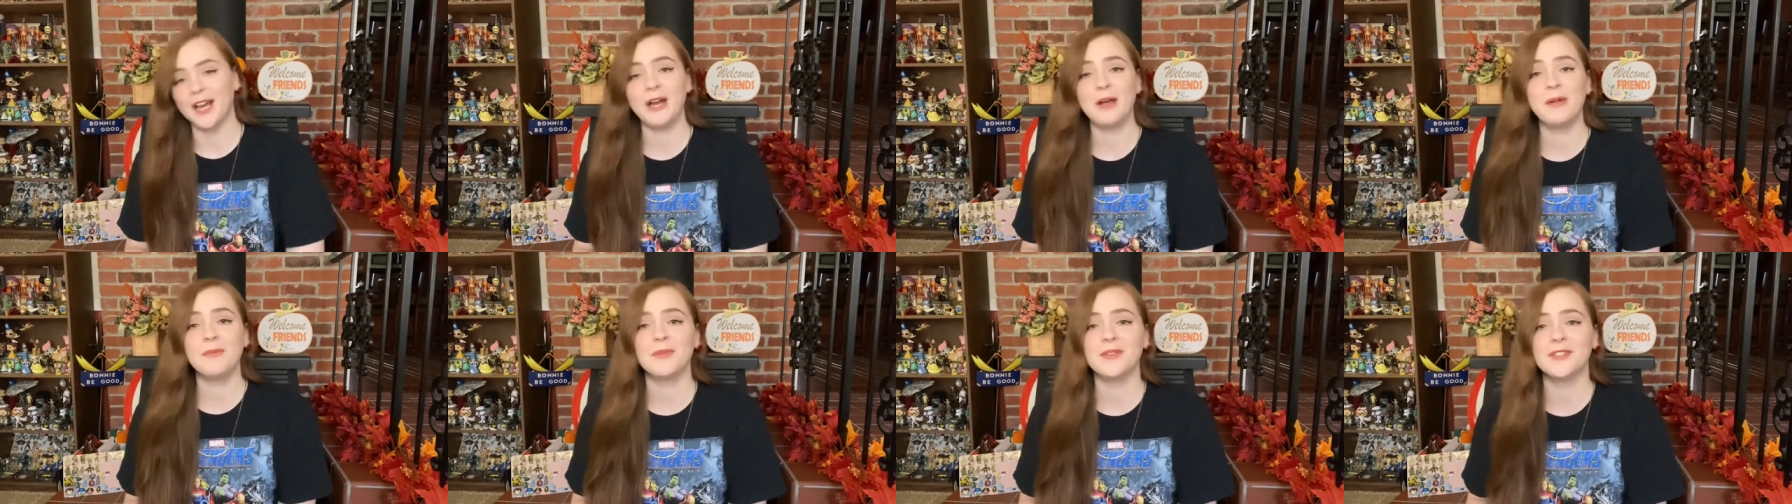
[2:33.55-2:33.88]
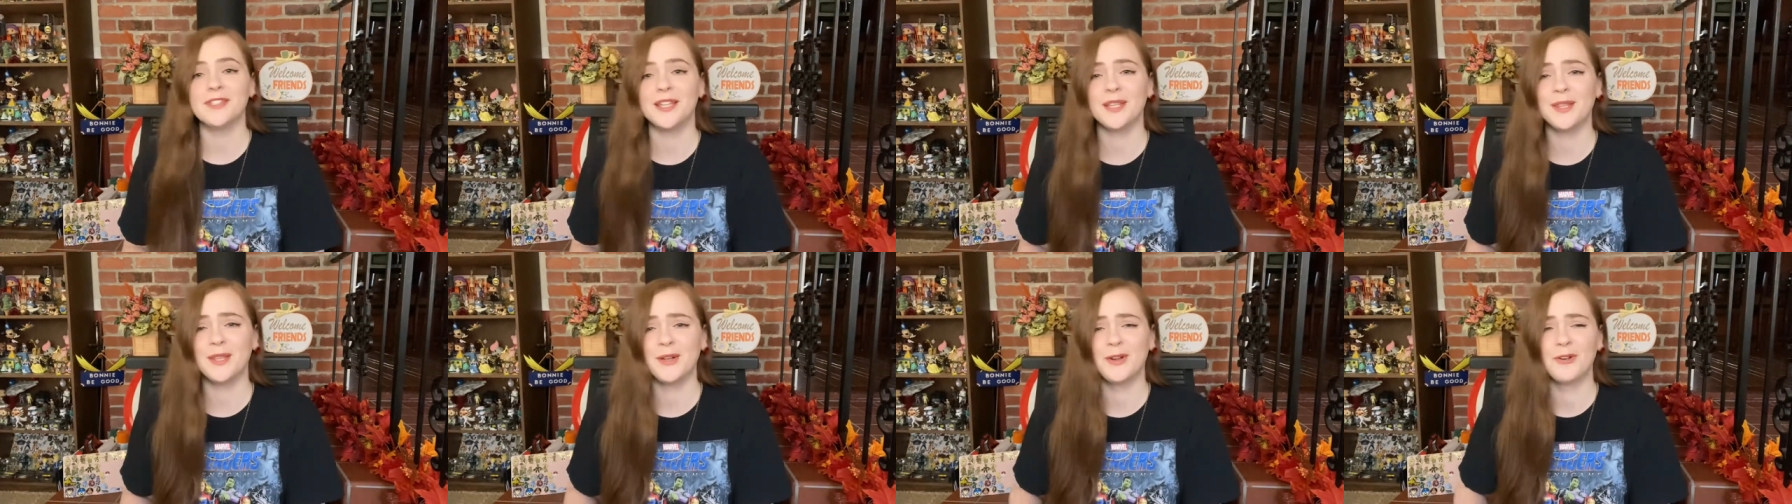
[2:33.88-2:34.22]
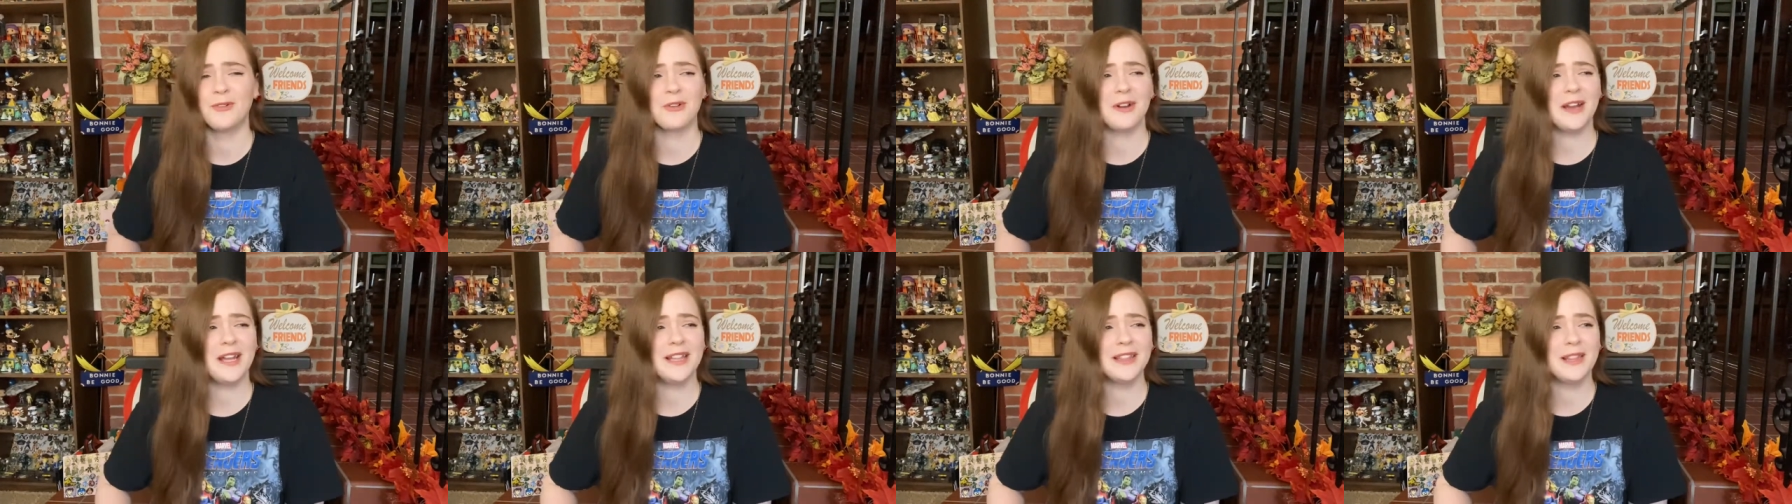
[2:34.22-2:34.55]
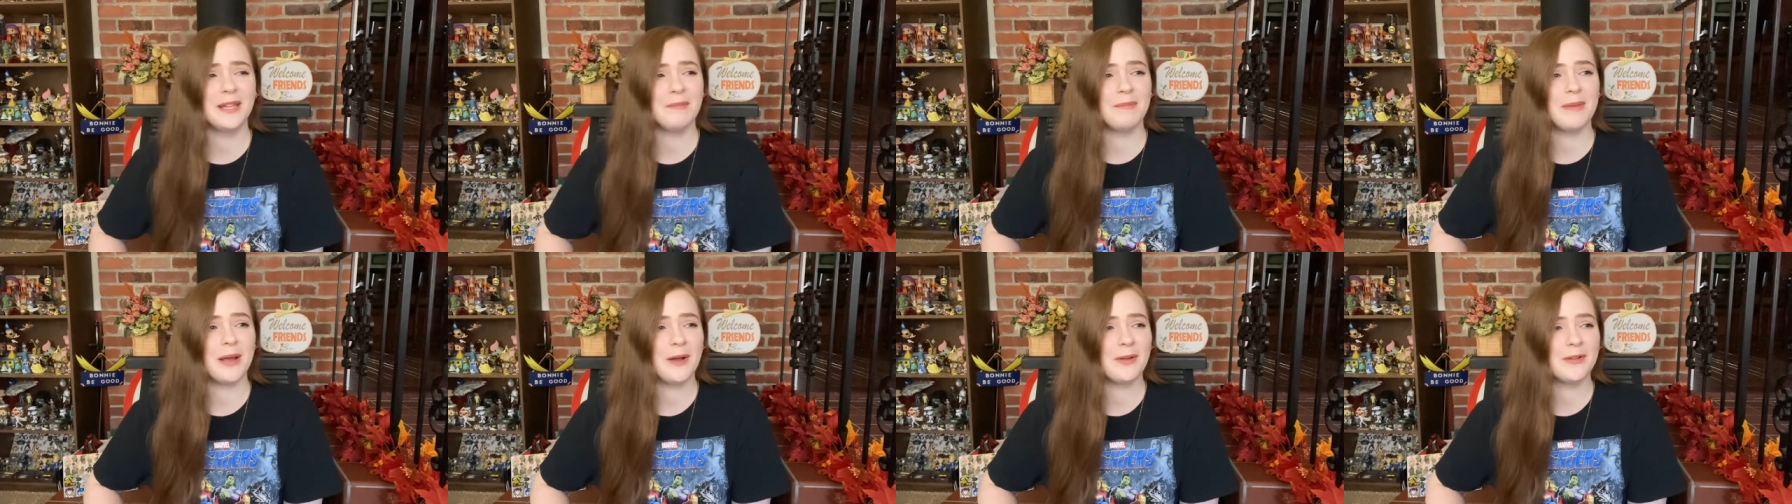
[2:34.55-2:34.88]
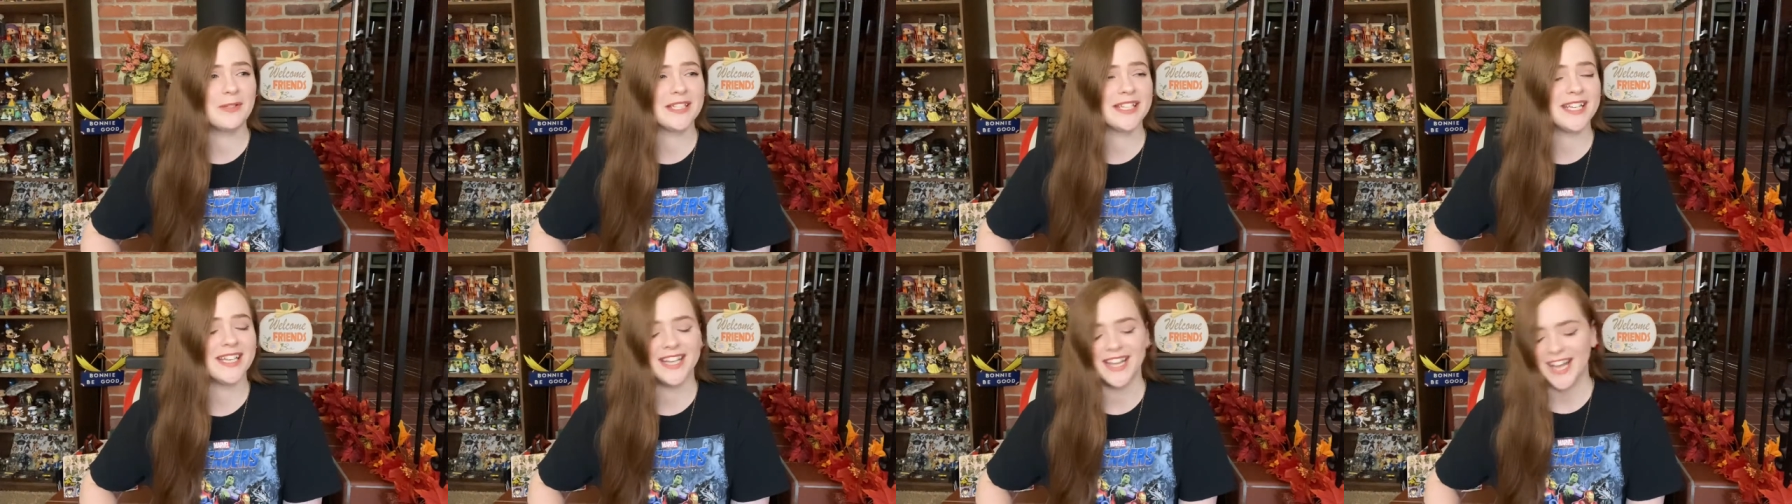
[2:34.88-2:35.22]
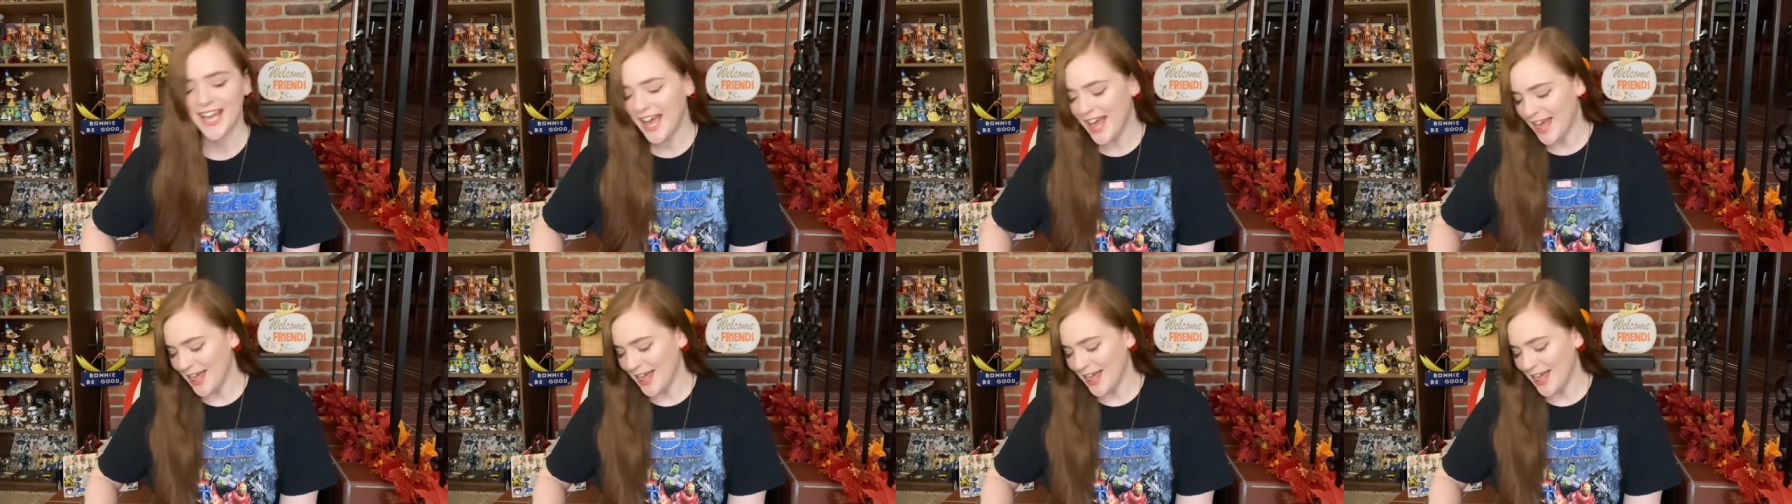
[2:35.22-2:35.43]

I almost said the Great Lebowski.